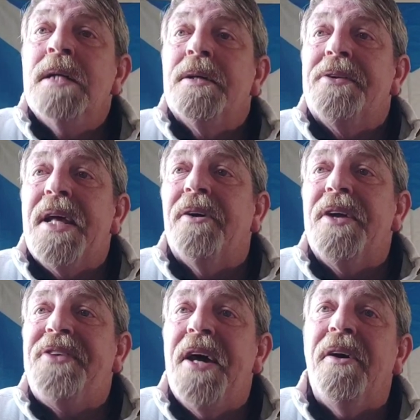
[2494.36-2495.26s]
The
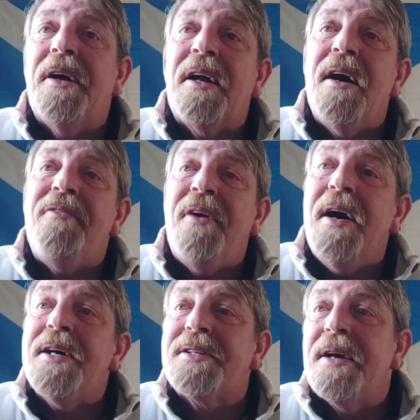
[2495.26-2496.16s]
Daily Telegraph
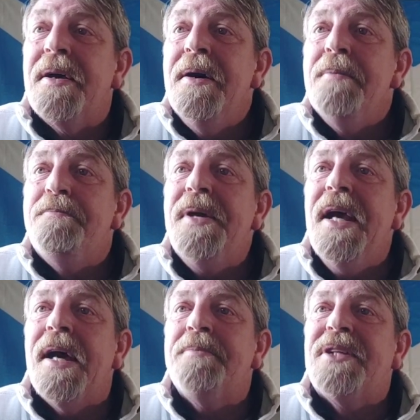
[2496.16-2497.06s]
has,
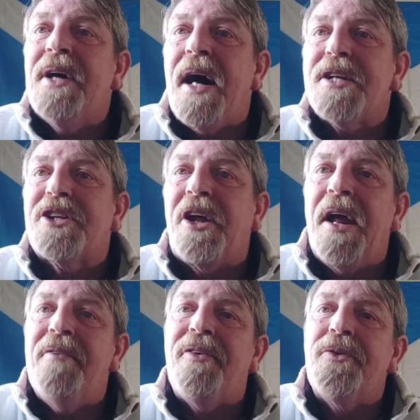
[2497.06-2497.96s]
PM to ask
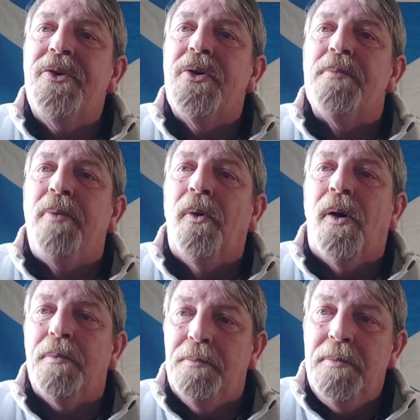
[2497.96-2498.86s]
Grey for new
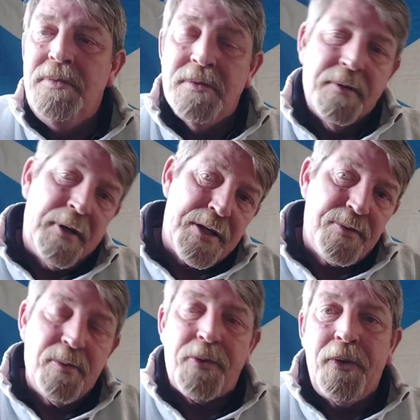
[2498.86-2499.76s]
report. That's
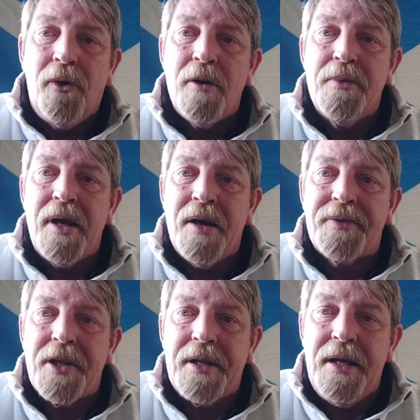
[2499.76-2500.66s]
what we're talking about
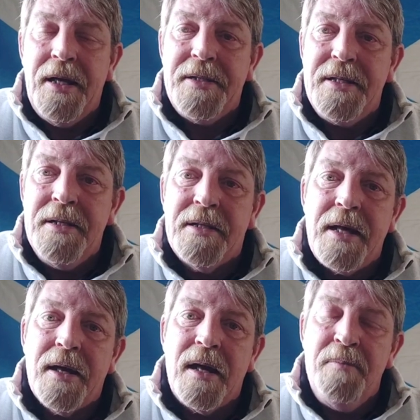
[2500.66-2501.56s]
after the
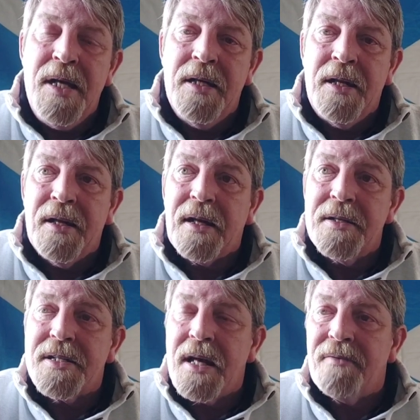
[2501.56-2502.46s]
18:30 meeting in the
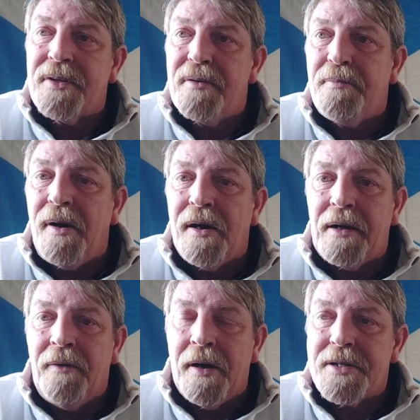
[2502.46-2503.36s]
Conservative
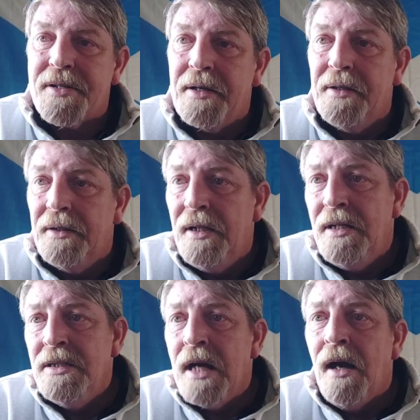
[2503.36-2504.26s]
Party last night.
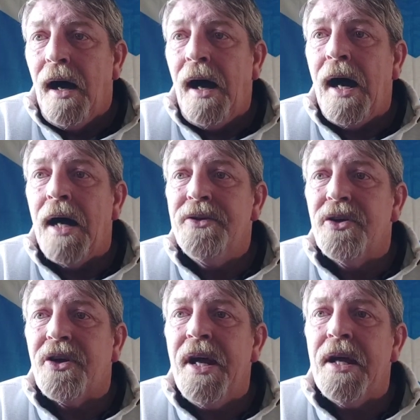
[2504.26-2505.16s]
And
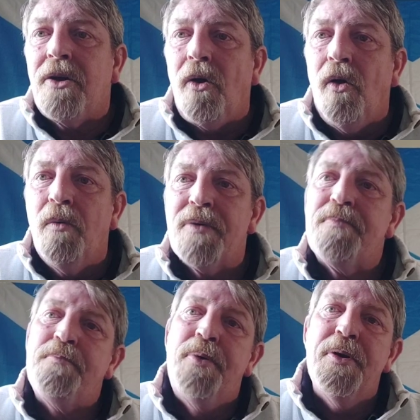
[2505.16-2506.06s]
Ukraine call
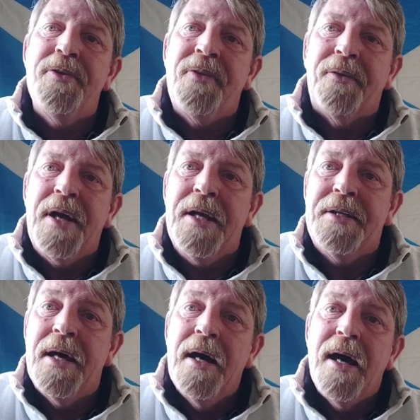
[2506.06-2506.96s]
with Putin
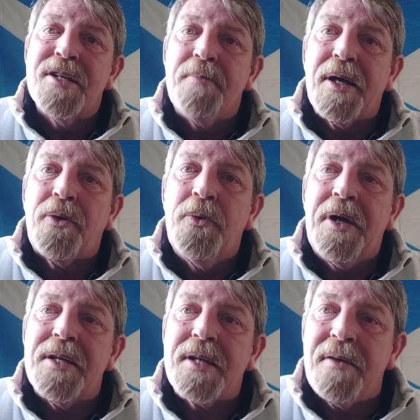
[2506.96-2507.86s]
delayed as Macron
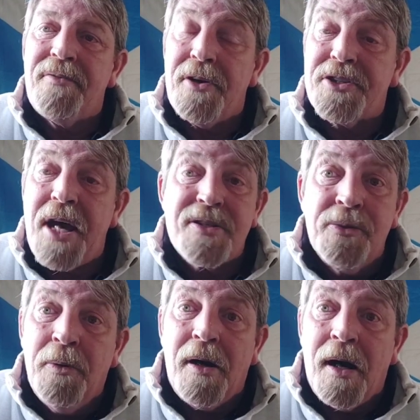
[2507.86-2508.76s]
gets in first. That's
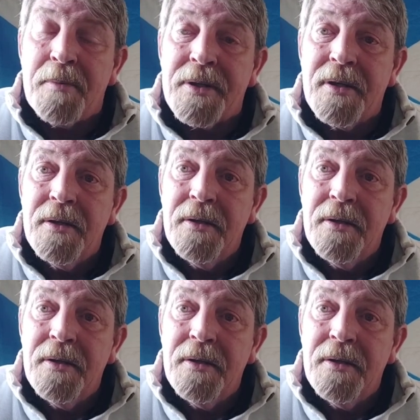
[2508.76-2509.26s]
not what happened.